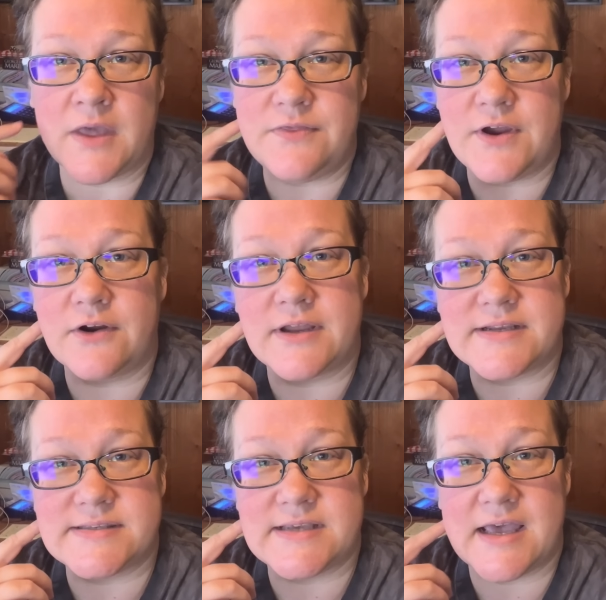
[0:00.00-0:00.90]
They're
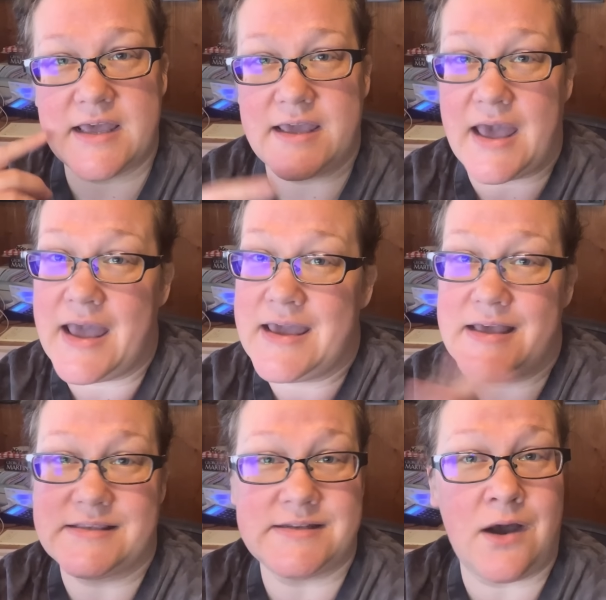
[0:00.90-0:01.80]
gonna say, hey,
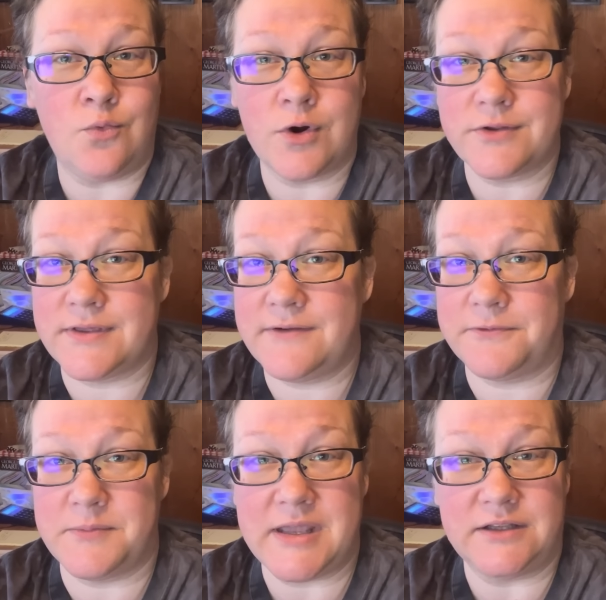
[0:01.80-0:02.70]
it's not worth it
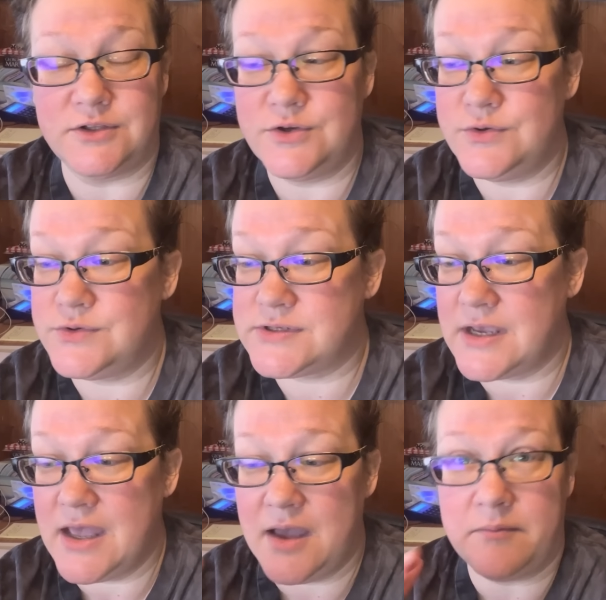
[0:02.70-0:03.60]
for me to lose
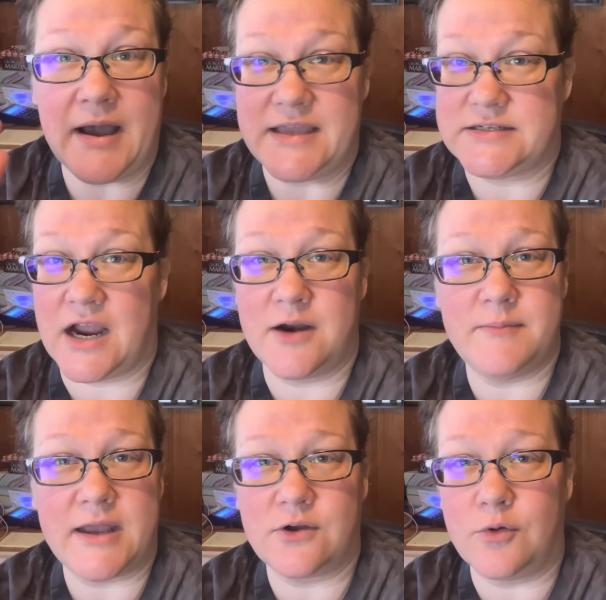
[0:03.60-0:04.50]
my entire
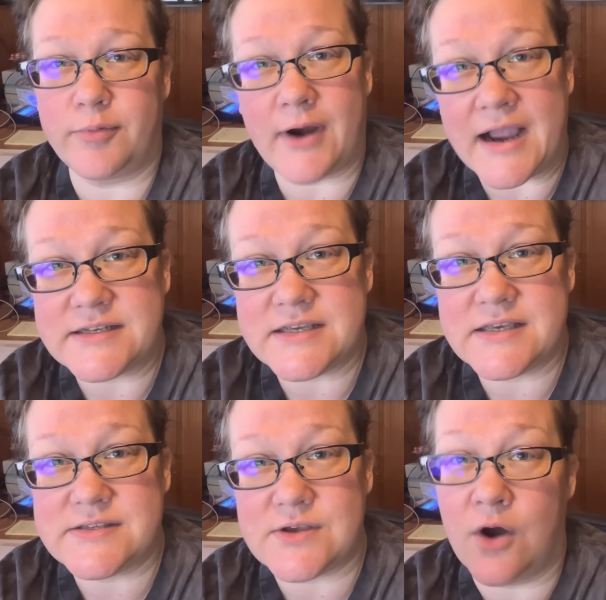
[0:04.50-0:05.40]
medical
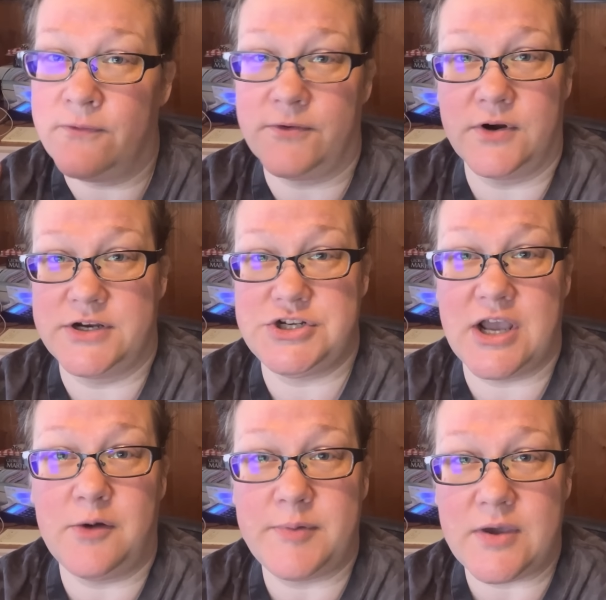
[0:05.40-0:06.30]
practice over a
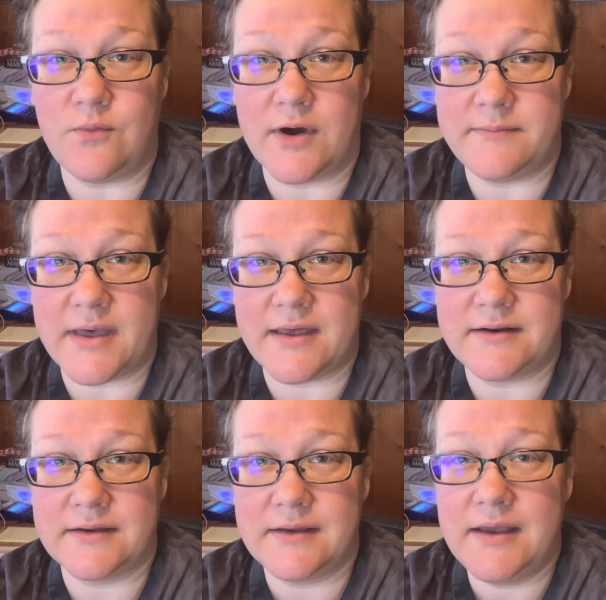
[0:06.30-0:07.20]
GLP-1
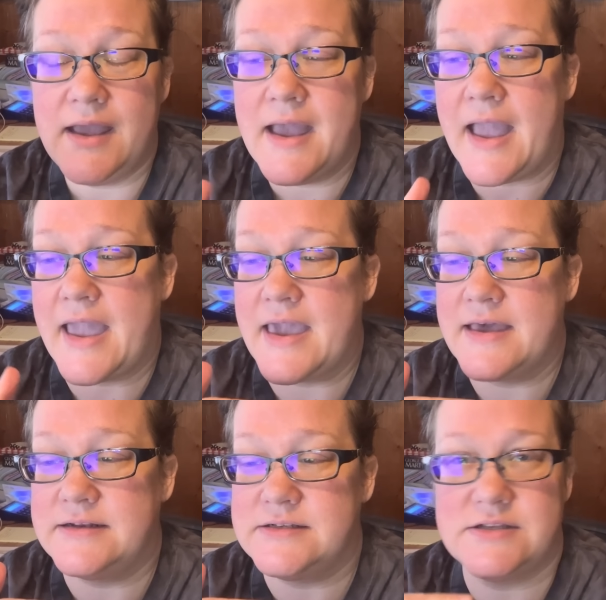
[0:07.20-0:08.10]
med.
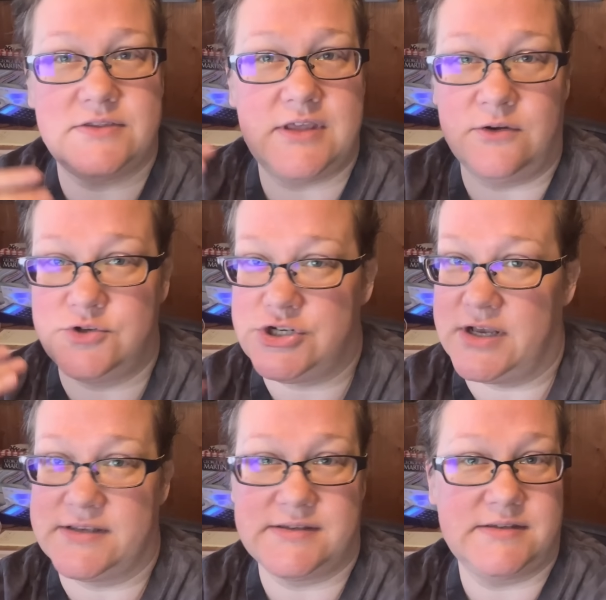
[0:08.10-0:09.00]
And they'll
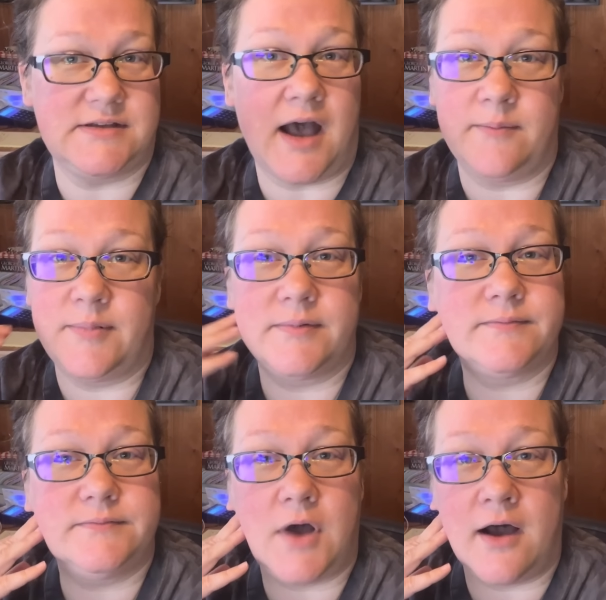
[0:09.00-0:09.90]
just stop
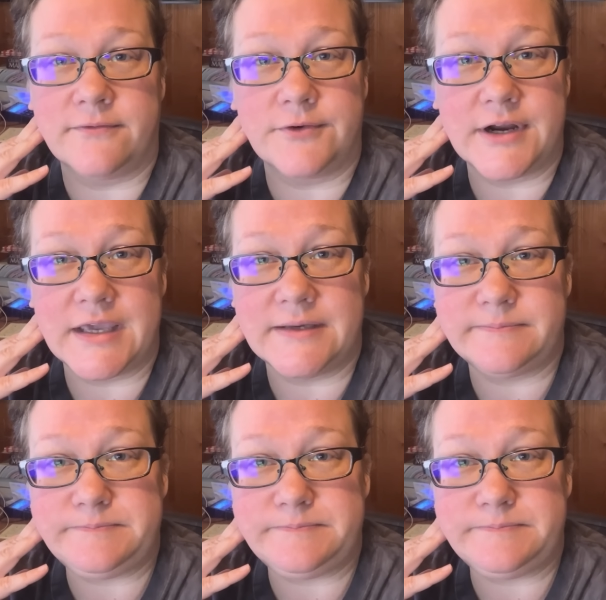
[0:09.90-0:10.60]
offering it.